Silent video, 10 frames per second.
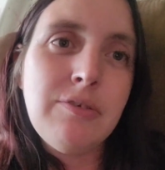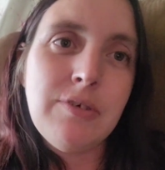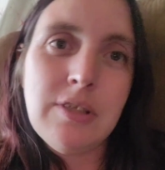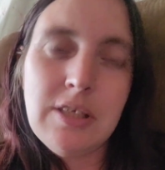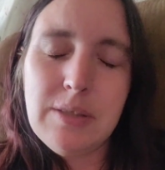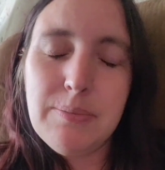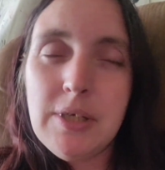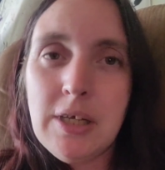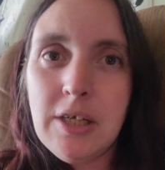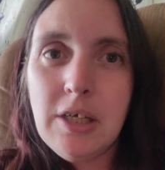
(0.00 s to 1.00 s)
this
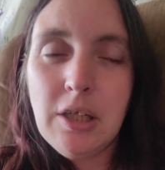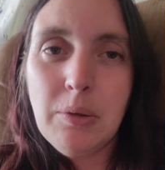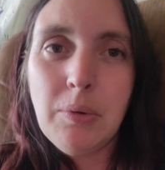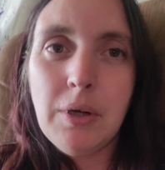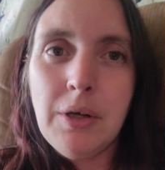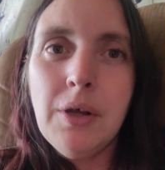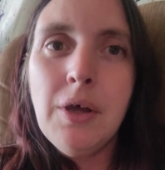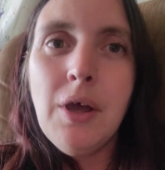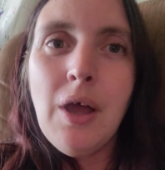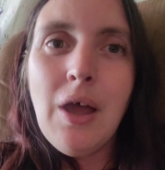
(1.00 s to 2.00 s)
particular one,
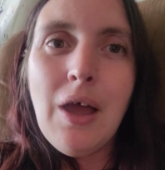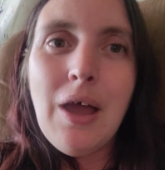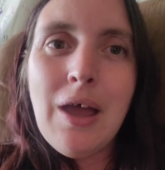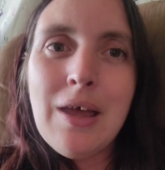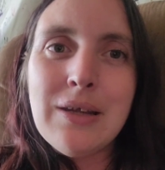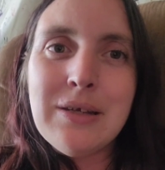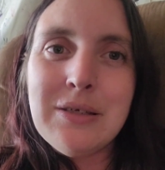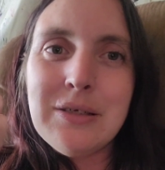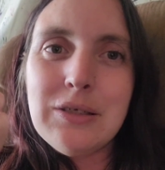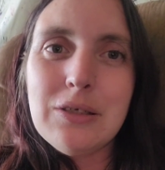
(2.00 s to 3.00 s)
and